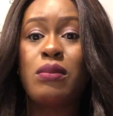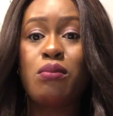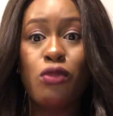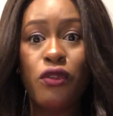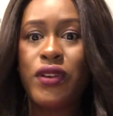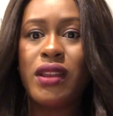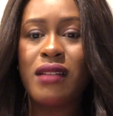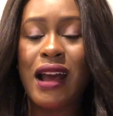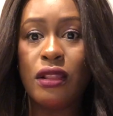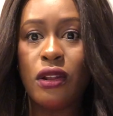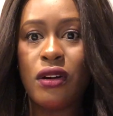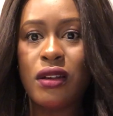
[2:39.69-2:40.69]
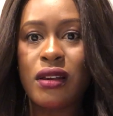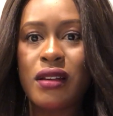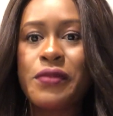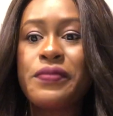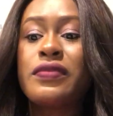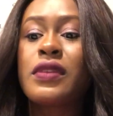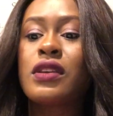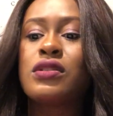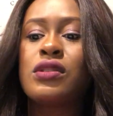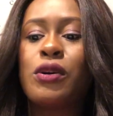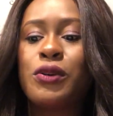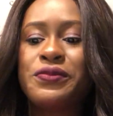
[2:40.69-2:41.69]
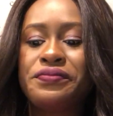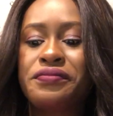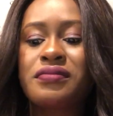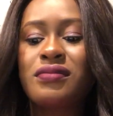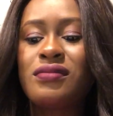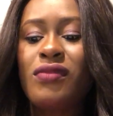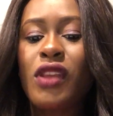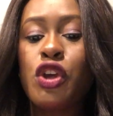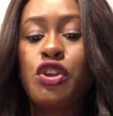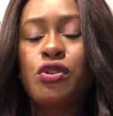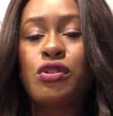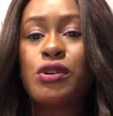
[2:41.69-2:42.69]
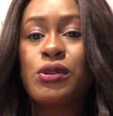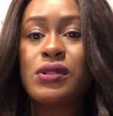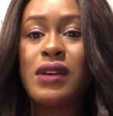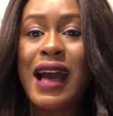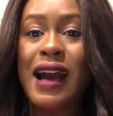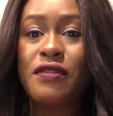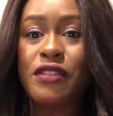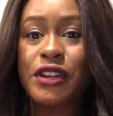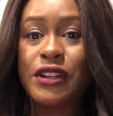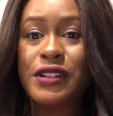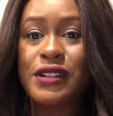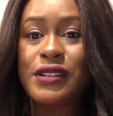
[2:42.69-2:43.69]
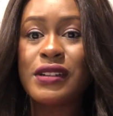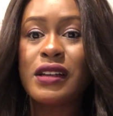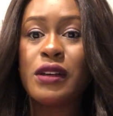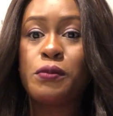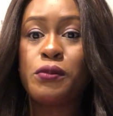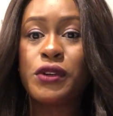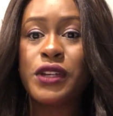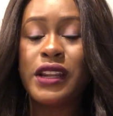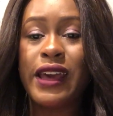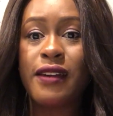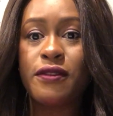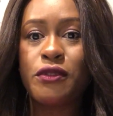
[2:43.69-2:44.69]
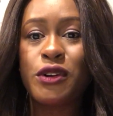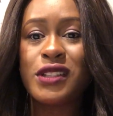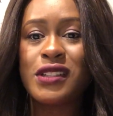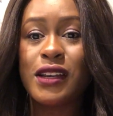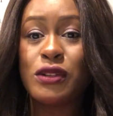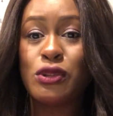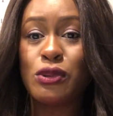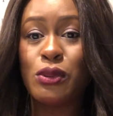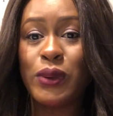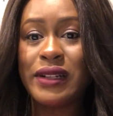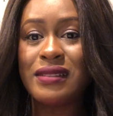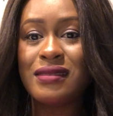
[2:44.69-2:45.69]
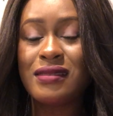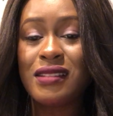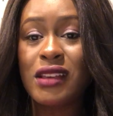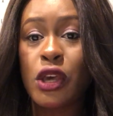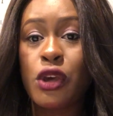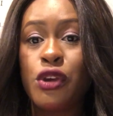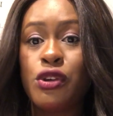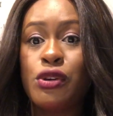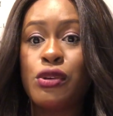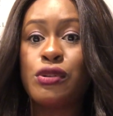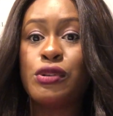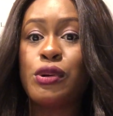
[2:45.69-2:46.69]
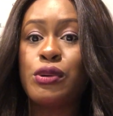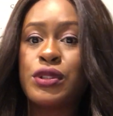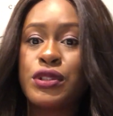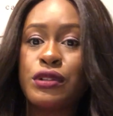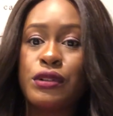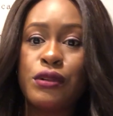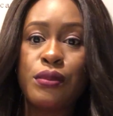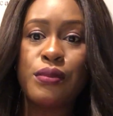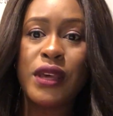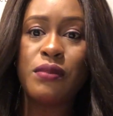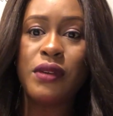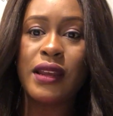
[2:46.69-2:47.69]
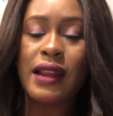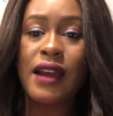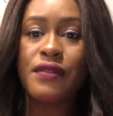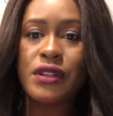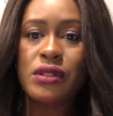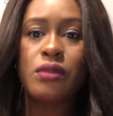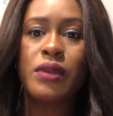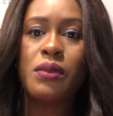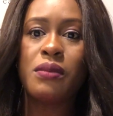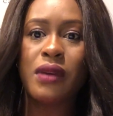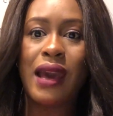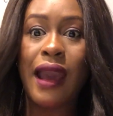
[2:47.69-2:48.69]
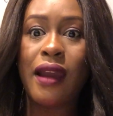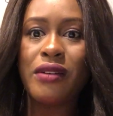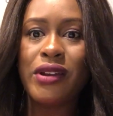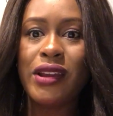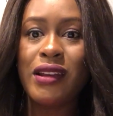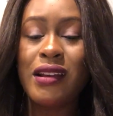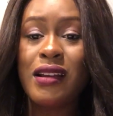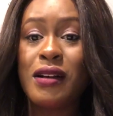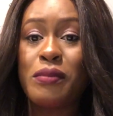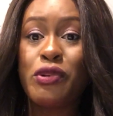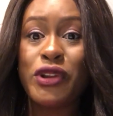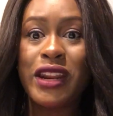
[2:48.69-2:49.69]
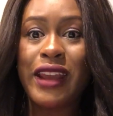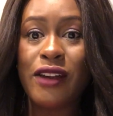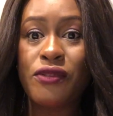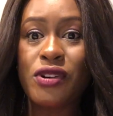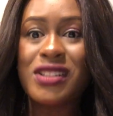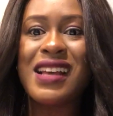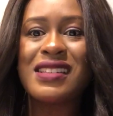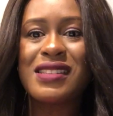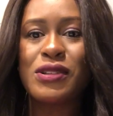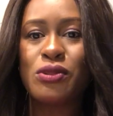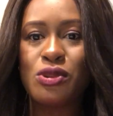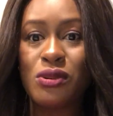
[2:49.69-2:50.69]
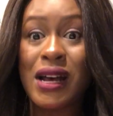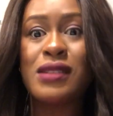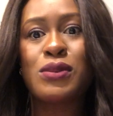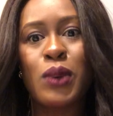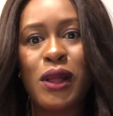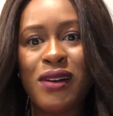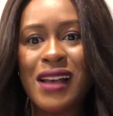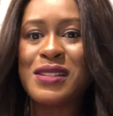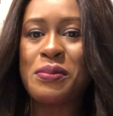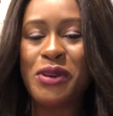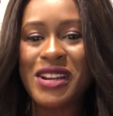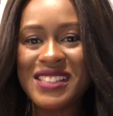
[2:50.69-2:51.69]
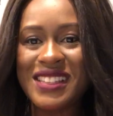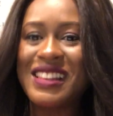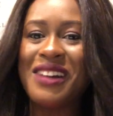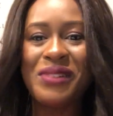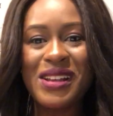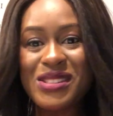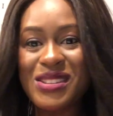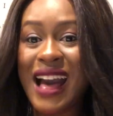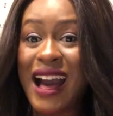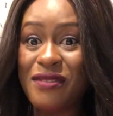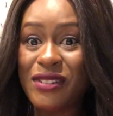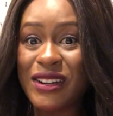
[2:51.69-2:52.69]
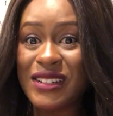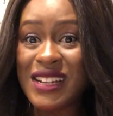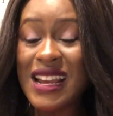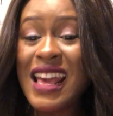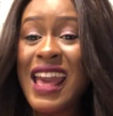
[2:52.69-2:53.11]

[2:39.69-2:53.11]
moving along. So you could go to Harvard, put in effort and do well. You could go to maybe an average school, maybe Meharry, put in effort and still do as well as a person that went to Harvard,